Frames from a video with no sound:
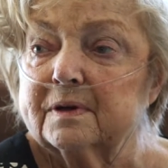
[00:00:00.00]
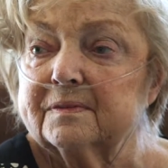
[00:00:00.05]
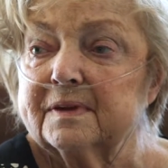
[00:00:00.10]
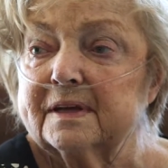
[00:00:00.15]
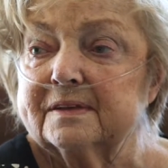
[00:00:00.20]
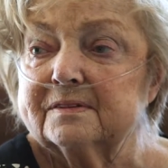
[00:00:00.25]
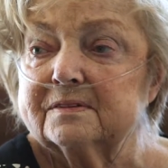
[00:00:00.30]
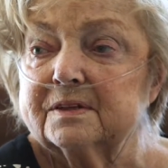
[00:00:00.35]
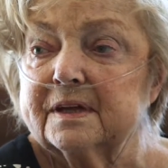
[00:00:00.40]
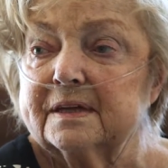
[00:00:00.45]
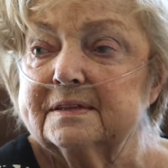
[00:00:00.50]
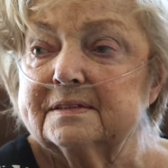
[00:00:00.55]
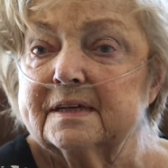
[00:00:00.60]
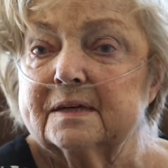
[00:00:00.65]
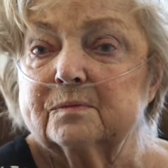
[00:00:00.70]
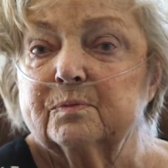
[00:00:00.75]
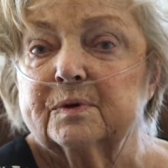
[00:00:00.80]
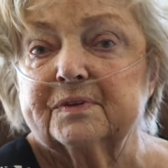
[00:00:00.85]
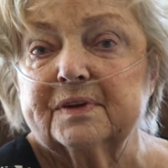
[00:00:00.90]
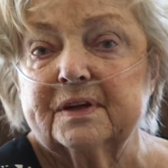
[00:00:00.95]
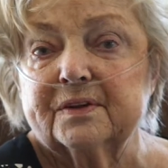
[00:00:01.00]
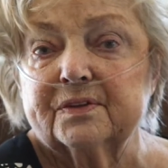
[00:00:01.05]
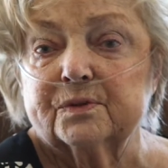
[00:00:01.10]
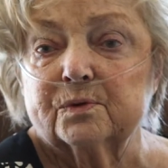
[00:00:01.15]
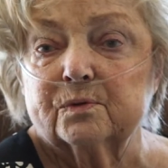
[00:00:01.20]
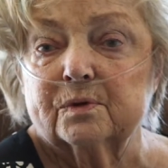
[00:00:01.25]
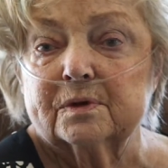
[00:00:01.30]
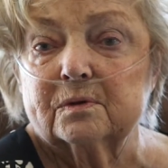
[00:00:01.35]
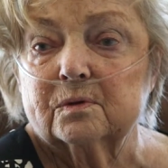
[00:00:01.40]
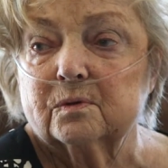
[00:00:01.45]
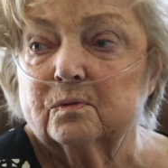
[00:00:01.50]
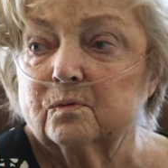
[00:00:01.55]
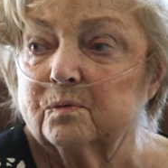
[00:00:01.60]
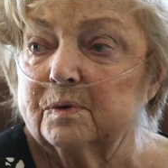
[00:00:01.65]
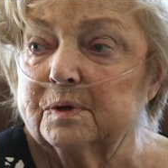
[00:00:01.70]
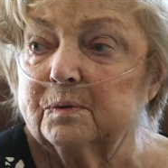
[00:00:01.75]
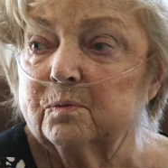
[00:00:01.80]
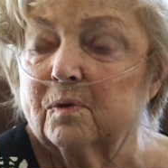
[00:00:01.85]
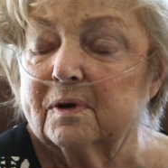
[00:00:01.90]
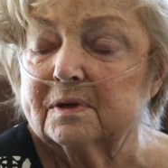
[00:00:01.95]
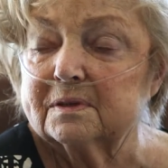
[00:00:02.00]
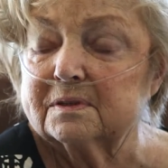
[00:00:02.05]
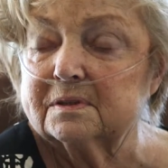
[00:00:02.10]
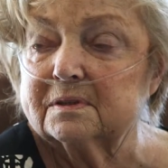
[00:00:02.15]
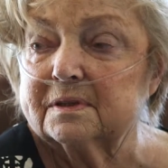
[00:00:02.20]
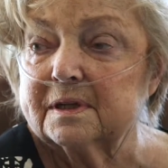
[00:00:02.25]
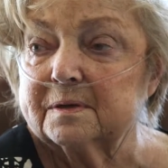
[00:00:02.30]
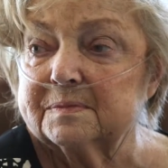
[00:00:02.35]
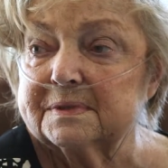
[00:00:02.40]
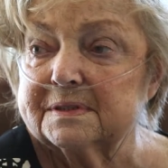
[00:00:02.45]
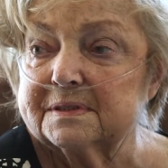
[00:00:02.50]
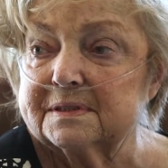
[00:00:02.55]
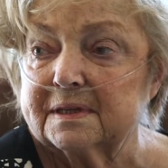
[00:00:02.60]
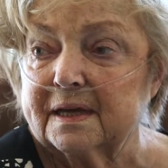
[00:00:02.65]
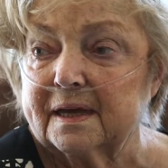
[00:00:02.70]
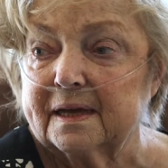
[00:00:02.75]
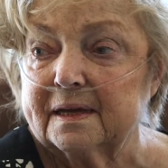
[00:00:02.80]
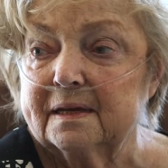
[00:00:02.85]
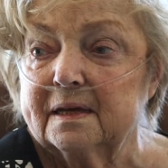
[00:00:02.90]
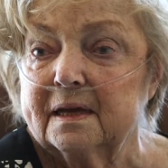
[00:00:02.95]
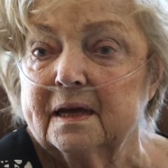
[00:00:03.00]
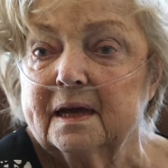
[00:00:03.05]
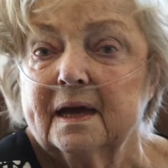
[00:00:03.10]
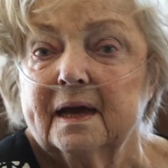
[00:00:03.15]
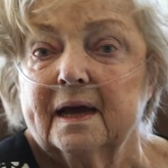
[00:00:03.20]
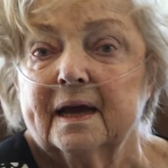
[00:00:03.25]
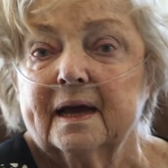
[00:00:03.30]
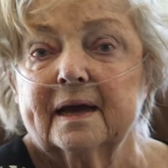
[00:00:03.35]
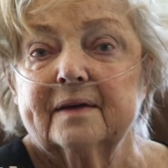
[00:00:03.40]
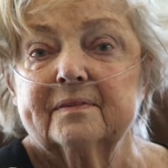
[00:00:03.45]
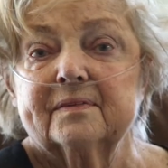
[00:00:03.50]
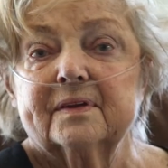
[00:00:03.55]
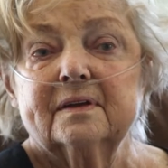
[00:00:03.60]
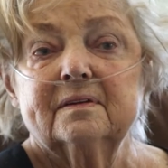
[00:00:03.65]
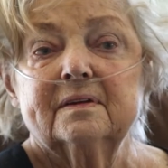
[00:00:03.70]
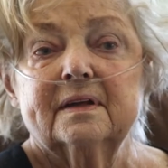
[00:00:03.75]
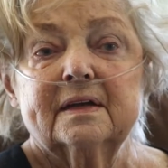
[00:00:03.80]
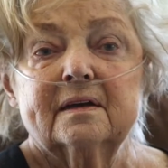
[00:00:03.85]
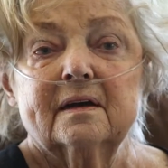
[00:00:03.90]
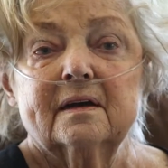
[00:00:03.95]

and they said what they thought we wanted them to say. And then they